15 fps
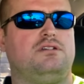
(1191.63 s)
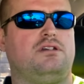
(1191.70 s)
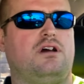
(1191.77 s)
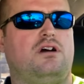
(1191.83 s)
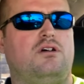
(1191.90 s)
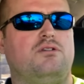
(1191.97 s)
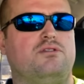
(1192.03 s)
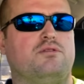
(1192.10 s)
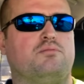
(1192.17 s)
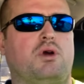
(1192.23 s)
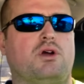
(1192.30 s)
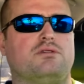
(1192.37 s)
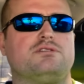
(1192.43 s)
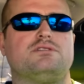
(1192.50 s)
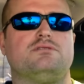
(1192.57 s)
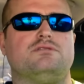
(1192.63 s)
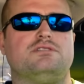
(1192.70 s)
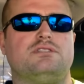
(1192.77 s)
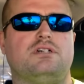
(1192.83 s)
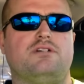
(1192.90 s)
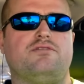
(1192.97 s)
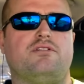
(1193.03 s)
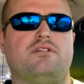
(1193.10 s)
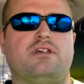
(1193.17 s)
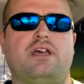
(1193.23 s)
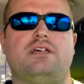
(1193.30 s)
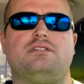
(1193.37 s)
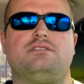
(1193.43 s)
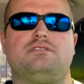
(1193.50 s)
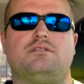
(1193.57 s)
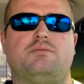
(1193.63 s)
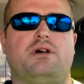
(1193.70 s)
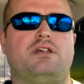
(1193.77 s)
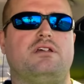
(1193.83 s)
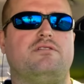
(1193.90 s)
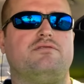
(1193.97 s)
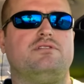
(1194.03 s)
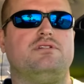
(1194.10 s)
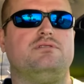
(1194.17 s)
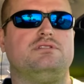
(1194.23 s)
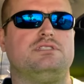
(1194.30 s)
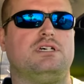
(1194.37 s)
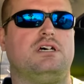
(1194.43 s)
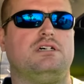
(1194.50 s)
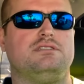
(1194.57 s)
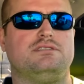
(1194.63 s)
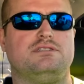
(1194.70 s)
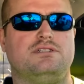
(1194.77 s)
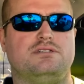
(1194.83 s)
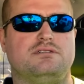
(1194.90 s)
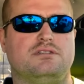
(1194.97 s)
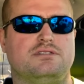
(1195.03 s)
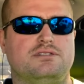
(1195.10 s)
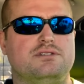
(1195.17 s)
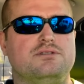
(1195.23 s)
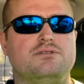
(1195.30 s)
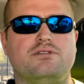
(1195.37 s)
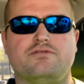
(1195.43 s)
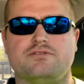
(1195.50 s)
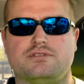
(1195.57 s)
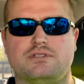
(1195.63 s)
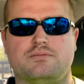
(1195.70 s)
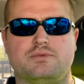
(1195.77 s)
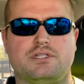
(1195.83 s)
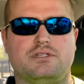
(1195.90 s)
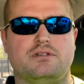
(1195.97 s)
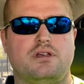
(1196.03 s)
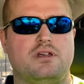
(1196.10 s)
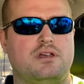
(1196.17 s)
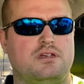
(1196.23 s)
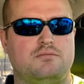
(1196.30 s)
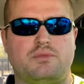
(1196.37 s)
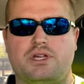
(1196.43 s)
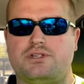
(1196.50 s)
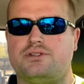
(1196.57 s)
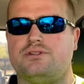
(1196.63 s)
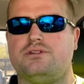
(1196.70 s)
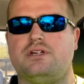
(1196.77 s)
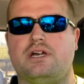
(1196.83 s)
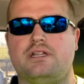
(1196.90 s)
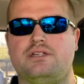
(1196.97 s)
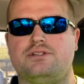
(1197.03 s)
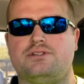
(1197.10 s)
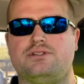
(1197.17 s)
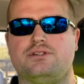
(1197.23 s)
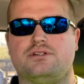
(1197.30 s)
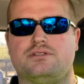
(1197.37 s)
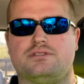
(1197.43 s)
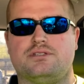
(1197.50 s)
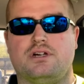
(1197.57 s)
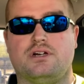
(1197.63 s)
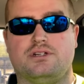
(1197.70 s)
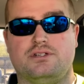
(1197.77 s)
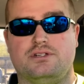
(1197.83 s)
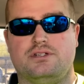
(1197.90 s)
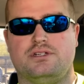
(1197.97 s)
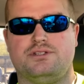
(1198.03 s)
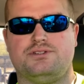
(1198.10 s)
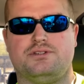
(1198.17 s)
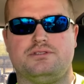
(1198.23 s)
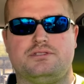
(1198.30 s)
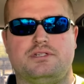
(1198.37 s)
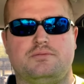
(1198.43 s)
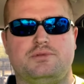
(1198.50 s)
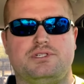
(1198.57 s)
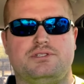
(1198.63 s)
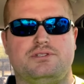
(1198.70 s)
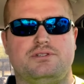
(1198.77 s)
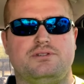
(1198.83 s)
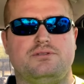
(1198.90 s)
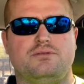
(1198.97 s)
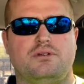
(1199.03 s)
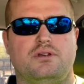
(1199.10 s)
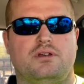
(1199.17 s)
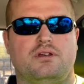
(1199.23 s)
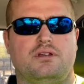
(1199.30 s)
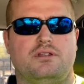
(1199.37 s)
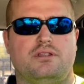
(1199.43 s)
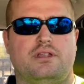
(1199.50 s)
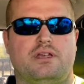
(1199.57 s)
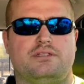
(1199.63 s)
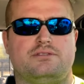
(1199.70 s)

all your personal stuff in case somebody ever do decides to, to sue you for something. Make sure you got insurance, a good insurance company too, that